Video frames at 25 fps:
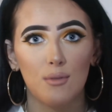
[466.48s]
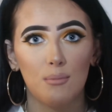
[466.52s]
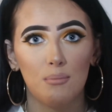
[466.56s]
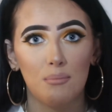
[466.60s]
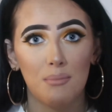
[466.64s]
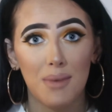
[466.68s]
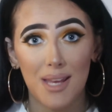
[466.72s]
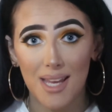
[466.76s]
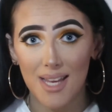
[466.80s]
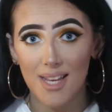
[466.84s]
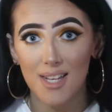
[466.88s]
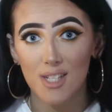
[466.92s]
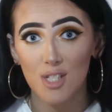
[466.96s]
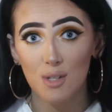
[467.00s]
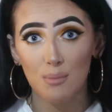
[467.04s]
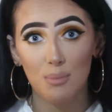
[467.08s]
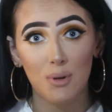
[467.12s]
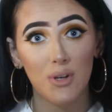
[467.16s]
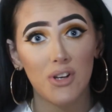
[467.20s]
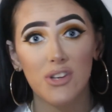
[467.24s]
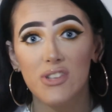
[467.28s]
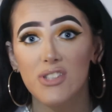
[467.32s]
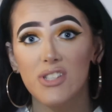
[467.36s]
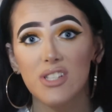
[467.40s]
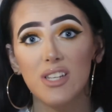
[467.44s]
me as a
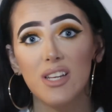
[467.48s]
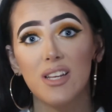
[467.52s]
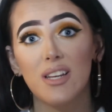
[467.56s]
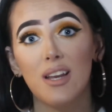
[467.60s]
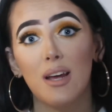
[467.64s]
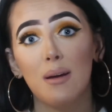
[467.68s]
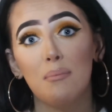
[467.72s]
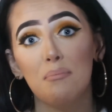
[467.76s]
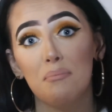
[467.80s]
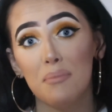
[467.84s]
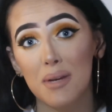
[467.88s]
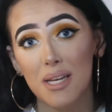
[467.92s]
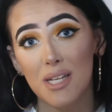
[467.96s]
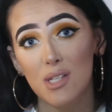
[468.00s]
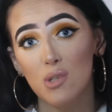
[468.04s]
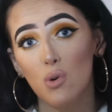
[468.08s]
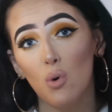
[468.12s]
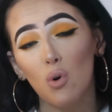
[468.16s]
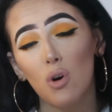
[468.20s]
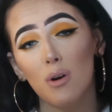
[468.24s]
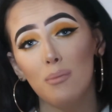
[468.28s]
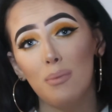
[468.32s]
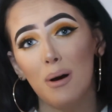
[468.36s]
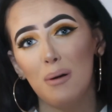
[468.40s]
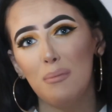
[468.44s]
person and me
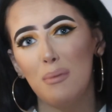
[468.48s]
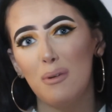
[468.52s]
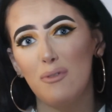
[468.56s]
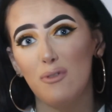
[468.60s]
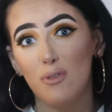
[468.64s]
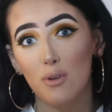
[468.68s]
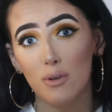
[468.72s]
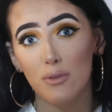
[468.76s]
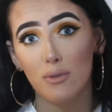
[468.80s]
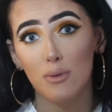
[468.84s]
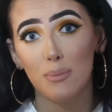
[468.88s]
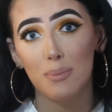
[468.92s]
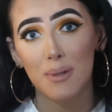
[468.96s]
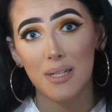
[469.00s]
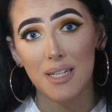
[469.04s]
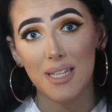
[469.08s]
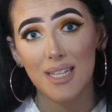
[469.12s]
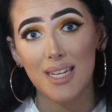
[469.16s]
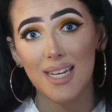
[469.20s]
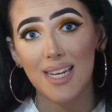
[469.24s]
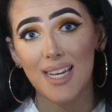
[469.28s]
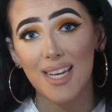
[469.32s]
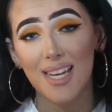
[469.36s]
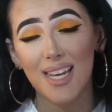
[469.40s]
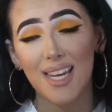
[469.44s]
talking about my
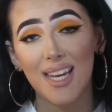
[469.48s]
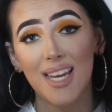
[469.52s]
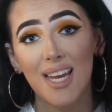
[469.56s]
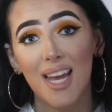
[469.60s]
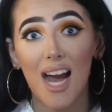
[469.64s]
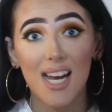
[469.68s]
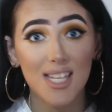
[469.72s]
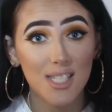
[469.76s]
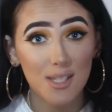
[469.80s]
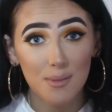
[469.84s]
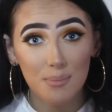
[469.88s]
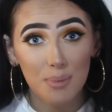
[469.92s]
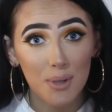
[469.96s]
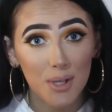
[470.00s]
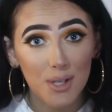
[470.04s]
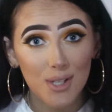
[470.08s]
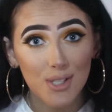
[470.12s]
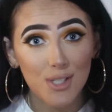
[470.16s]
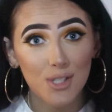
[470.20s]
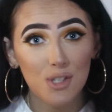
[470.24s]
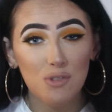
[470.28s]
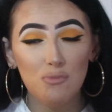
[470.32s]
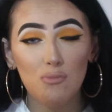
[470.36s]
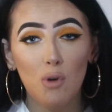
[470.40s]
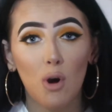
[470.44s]
vulnerability as a
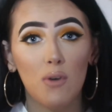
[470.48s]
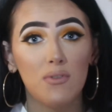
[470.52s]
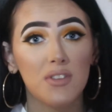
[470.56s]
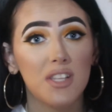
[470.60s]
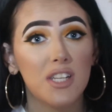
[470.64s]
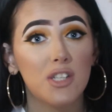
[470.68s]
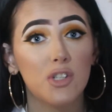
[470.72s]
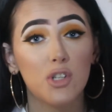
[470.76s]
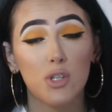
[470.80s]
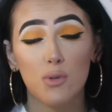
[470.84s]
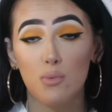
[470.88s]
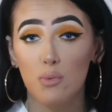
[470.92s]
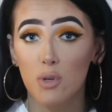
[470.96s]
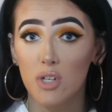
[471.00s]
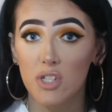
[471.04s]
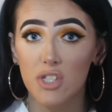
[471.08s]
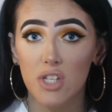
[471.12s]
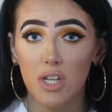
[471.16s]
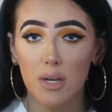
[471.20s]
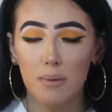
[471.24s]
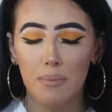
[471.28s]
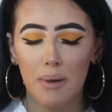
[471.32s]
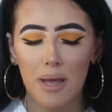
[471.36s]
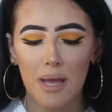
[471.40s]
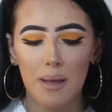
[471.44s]
person rather than just words
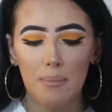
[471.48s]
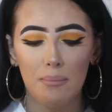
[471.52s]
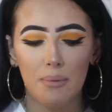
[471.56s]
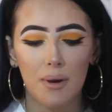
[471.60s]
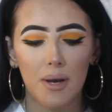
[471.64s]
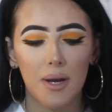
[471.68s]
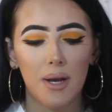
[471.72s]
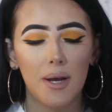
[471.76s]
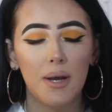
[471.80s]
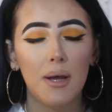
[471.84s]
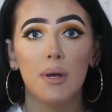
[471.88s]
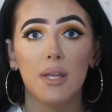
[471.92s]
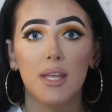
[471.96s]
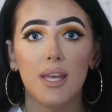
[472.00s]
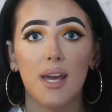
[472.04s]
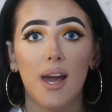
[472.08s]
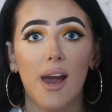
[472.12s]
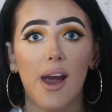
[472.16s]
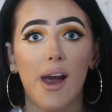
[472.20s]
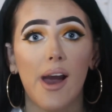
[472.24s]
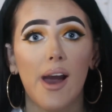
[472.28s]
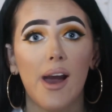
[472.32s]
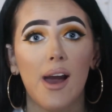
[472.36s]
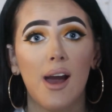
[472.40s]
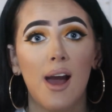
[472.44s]
on a paper. But
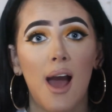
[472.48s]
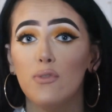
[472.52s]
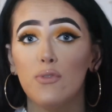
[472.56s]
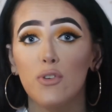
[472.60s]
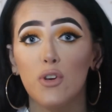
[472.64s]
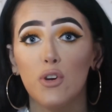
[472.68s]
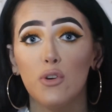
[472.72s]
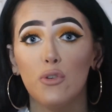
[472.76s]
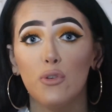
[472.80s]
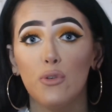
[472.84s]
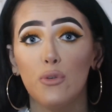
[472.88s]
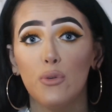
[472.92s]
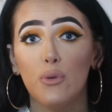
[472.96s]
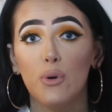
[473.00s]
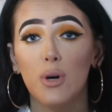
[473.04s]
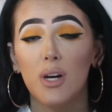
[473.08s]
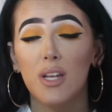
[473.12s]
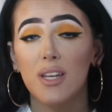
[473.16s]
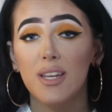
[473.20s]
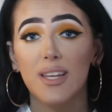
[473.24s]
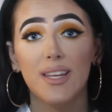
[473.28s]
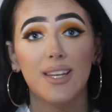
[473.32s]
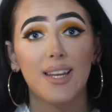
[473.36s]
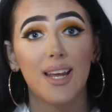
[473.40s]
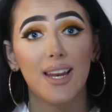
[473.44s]
yeah, if you
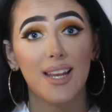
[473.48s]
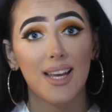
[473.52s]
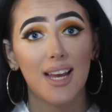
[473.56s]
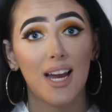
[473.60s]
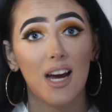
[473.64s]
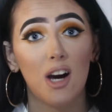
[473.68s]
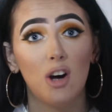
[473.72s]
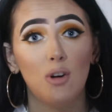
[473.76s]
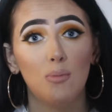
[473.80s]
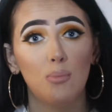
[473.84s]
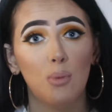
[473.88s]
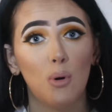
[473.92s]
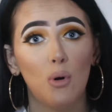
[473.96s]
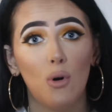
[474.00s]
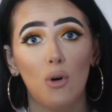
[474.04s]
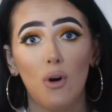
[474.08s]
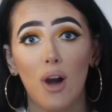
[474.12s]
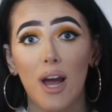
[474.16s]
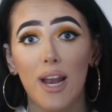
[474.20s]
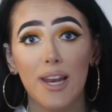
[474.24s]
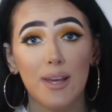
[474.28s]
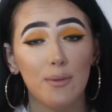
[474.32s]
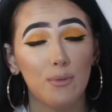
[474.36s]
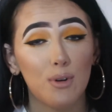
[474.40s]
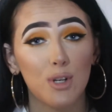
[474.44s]
need any help or
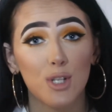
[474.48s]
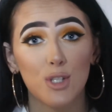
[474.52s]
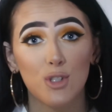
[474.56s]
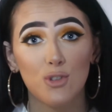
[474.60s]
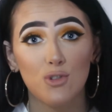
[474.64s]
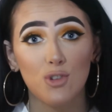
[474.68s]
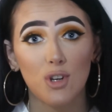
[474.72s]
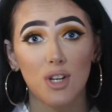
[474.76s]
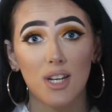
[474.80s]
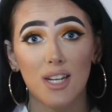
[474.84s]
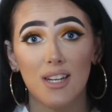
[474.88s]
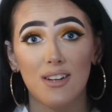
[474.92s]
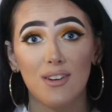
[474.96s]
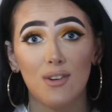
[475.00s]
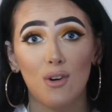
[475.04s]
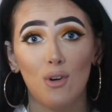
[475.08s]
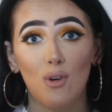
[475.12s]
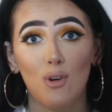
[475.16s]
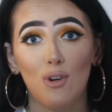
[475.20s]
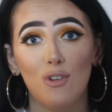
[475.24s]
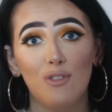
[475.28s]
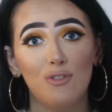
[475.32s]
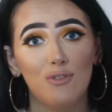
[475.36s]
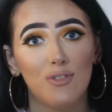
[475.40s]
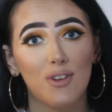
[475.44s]
anyone is struggling at
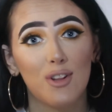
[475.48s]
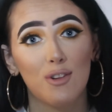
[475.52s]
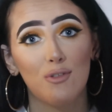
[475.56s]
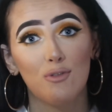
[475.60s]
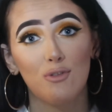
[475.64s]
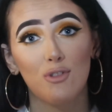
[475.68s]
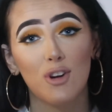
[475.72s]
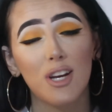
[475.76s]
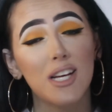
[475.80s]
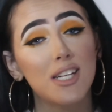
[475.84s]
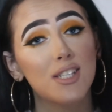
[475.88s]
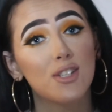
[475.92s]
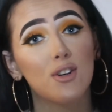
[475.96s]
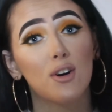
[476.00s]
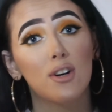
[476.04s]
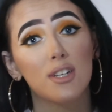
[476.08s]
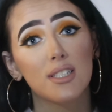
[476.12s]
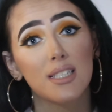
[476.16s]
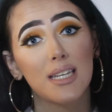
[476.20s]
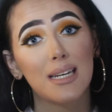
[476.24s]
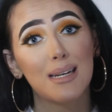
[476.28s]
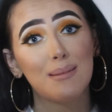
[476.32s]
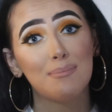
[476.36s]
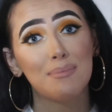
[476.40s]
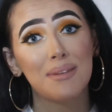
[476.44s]
all, feel free to
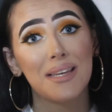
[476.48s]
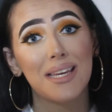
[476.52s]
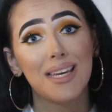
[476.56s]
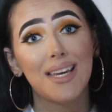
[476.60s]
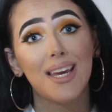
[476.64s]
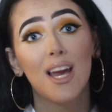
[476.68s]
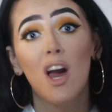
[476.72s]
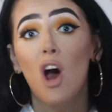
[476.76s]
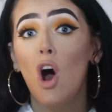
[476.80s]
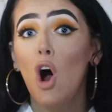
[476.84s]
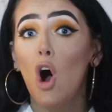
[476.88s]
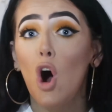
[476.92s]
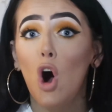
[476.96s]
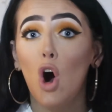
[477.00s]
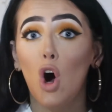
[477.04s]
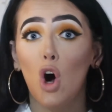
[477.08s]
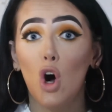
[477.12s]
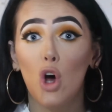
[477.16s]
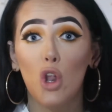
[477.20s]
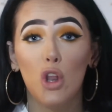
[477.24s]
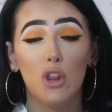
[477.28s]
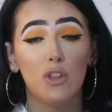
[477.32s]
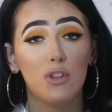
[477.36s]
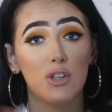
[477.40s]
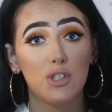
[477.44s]
contact me
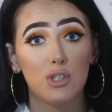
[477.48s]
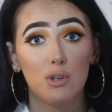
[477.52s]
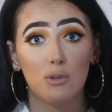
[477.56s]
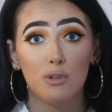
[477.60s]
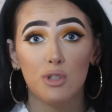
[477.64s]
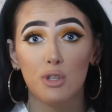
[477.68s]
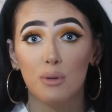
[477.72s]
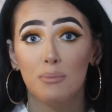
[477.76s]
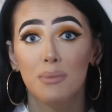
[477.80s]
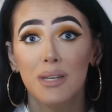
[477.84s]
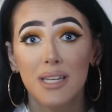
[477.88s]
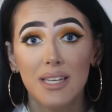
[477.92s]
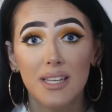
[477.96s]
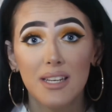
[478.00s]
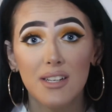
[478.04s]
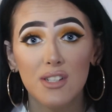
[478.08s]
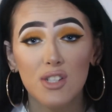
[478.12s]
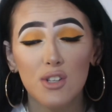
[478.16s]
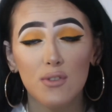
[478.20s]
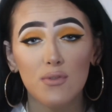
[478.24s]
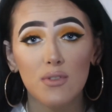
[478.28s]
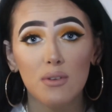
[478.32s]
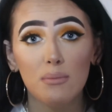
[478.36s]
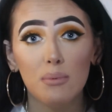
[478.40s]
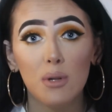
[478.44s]
on the social medias
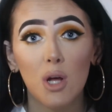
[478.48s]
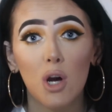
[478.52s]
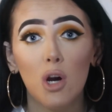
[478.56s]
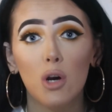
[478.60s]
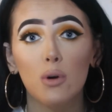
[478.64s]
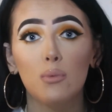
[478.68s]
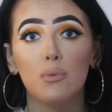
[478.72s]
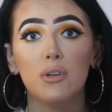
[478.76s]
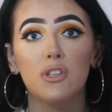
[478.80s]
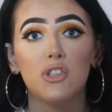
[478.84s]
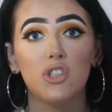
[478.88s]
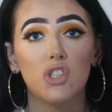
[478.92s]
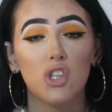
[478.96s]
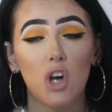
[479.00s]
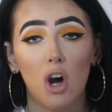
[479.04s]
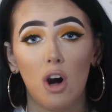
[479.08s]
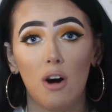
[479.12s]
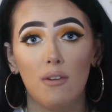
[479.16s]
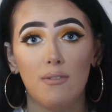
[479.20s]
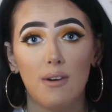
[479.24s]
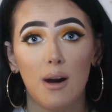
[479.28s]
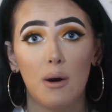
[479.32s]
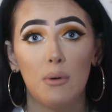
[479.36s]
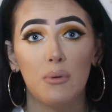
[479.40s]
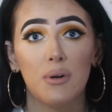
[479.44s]
of the blog, which is
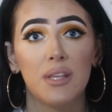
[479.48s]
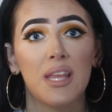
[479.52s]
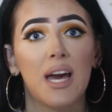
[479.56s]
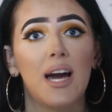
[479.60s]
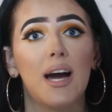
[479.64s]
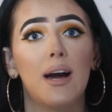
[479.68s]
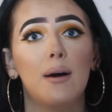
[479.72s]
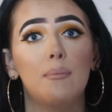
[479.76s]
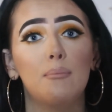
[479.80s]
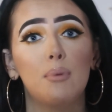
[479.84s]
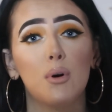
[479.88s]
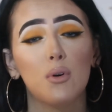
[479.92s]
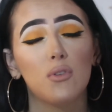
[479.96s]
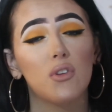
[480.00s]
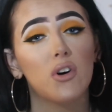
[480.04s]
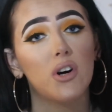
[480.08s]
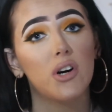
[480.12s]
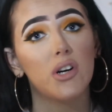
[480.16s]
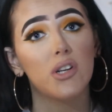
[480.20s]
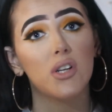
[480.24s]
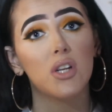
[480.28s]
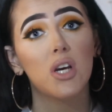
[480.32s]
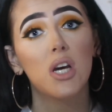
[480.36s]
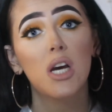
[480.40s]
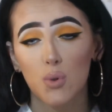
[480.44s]
Half Hour with Han, both
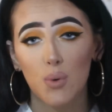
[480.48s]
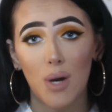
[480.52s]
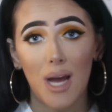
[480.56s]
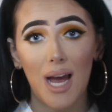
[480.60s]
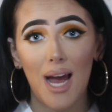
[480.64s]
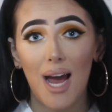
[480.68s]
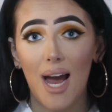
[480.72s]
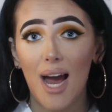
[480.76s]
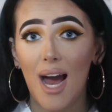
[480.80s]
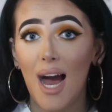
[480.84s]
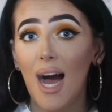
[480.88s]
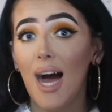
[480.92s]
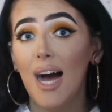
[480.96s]
on Twitter